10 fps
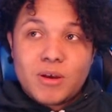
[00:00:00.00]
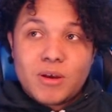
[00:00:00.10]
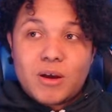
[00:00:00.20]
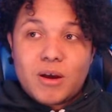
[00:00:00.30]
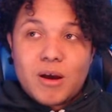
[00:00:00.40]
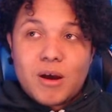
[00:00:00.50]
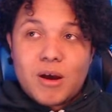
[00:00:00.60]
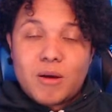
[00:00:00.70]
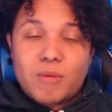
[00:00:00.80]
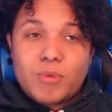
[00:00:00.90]

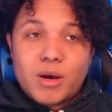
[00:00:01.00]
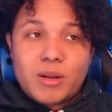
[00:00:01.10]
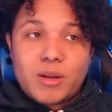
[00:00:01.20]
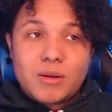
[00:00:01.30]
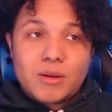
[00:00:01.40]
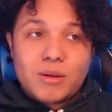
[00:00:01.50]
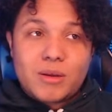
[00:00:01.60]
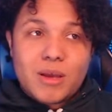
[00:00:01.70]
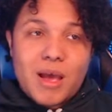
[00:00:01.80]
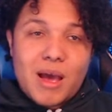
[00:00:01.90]
But
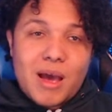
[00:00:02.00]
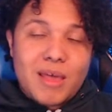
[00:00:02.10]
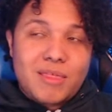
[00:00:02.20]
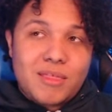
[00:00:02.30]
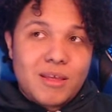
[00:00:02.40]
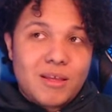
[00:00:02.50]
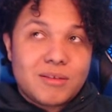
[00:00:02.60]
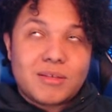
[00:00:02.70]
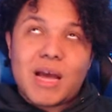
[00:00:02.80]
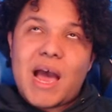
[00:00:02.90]
I think
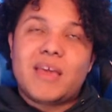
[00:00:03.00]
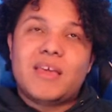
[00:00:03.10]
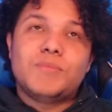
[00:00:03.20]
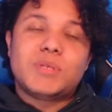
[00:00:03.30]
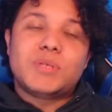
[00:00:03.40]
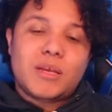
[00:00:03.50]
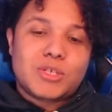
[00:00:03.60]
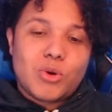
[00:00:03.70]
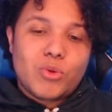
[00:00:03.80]
I keep saying so.